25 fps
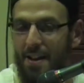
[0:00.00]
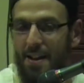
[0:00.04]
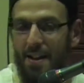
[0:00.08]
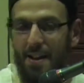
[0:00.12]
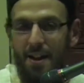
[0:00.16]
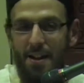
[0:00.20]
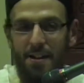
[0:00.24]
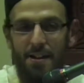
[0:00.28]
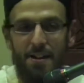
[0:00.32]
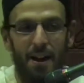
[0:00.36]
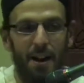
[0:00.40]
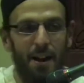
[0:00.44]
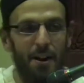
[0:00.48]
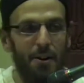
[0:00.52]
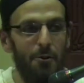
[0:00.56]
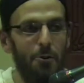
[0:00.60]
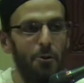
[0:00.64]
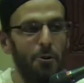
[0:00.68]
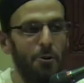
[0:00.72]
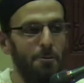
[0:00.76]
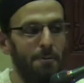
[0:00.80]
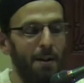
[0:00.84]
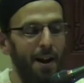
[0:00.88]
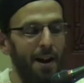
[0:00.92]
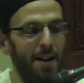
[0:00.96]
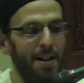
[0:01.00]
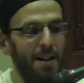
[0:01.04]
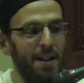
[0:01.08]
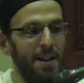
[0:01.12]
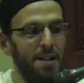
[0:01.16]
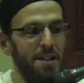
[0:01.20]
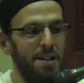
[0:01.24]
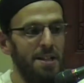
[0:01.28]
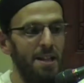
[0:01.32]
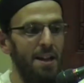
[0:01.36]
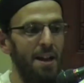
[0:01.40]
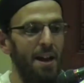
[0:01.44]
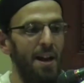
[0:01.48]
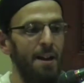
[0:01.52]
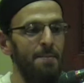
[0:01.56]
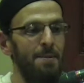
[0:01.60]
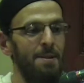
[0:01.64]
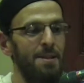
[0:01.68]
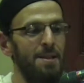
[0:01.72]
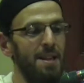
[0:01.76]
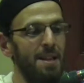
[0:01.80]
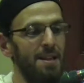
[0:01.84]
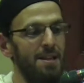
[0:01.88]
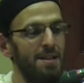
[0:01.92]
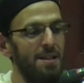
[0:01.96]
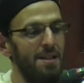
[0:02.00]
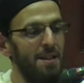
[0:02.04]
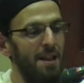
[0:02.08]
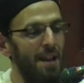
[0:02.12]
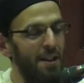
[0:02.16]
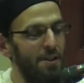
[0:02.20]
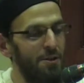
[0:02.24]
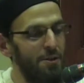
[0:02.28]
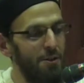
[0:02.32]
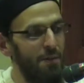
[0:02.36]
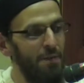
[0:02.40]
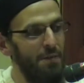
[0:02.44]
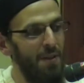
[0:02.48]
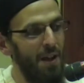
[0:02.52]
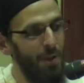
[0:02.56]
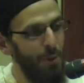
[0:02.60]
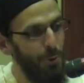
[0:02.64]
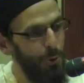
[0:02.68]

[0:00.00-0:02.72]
And Yaqub alayhi salam, he says to the angel of death,